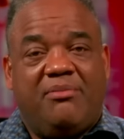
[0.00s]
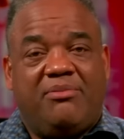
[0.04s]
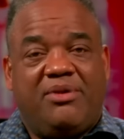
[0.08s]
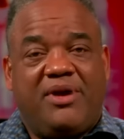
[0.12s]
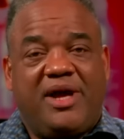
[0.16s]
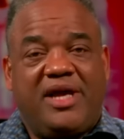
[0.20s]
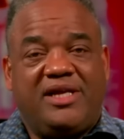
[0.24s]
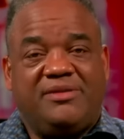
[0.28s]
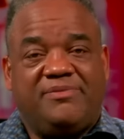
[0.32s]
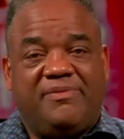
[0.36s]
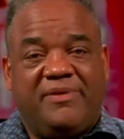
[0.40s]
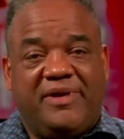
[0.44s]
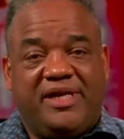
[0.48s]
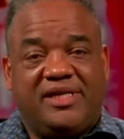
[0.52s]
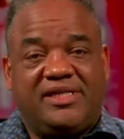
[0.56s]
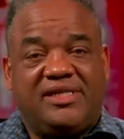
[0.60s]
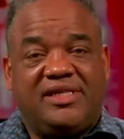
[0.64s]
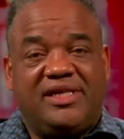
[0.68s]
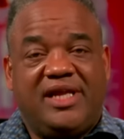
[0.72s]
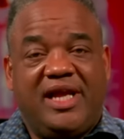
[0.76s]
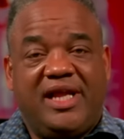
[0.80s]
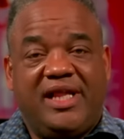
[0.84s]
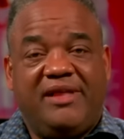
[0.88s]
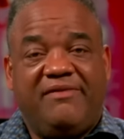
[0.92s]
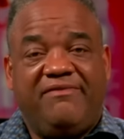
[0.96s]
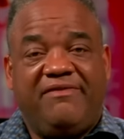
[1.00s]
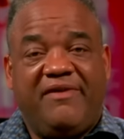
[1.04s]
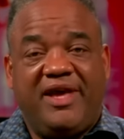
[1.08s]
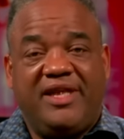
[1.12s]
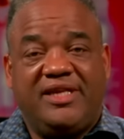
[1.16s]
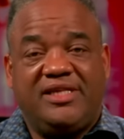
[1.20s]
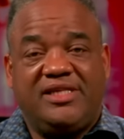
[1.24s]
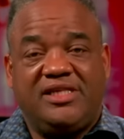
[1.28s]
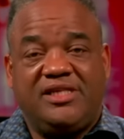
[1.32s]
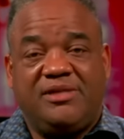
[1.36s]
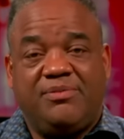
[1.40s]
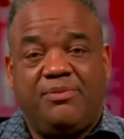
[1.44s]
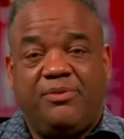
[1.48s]
Prize Picks, daily
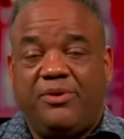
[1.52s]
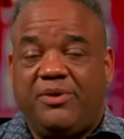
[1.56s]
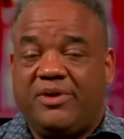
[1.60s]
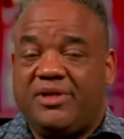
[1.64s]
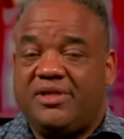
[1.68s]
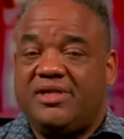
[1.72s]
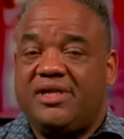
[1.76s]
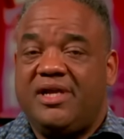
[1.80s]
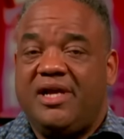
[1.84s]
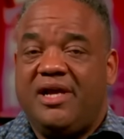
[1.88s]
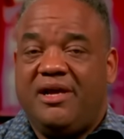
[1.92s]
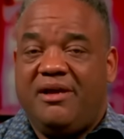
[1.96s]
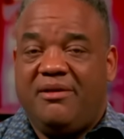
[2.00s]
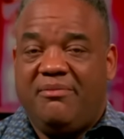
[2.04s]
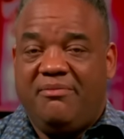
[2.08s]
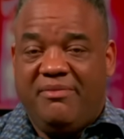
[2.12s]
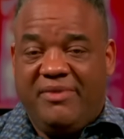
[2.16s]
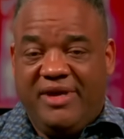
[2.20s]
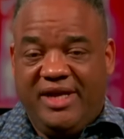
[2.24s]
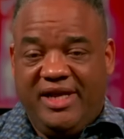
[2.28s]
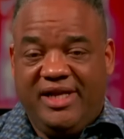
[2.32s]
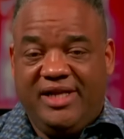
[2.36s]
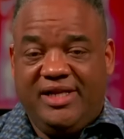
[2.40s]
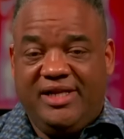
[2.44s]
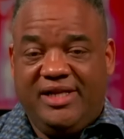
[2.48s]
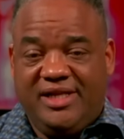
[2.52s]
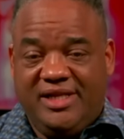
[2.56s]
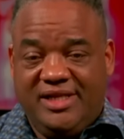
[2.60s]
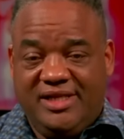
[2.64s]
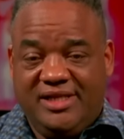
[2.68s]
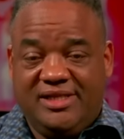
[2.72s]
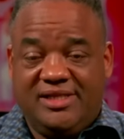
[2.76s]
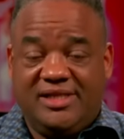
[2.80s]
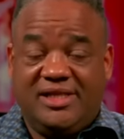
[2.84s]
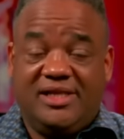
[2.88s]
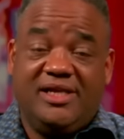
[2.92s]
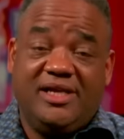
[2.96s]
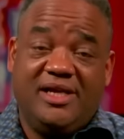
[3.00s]
fantasy sports made
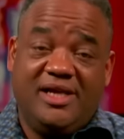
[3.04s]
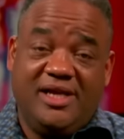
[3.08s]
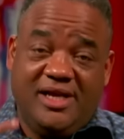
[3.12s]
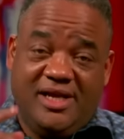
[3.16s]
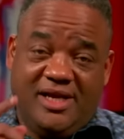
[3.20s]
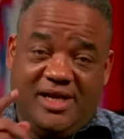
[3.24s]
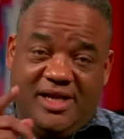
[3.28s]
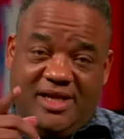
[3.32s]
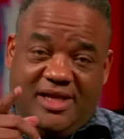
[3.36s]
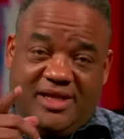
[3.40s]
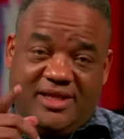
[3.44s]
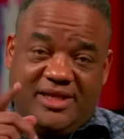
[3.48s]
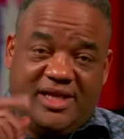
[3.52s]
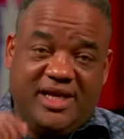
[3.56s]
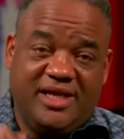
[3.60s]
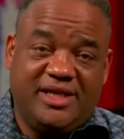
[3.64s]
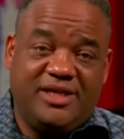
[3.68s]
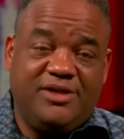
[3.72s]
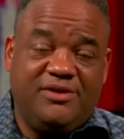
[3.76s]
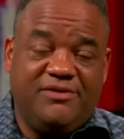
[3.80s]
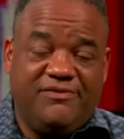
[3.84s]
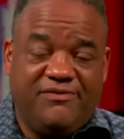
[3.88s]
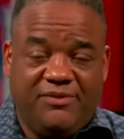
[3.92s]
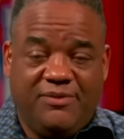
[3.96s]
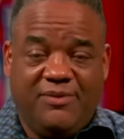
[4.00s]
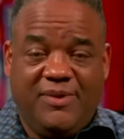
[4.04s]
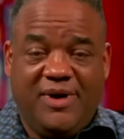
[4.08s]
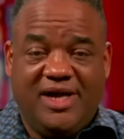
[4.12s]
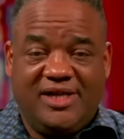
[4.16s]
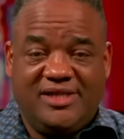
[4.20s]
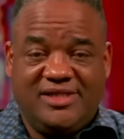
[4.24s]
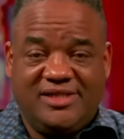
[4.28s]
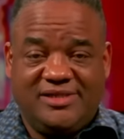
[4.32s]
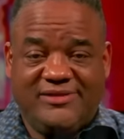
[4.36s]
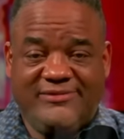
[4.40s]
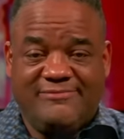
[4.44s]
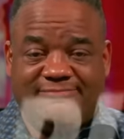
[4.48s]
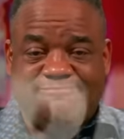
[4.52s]
easy. Thank you for
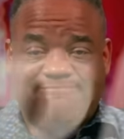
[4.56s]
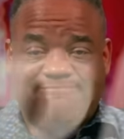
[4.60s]
watching.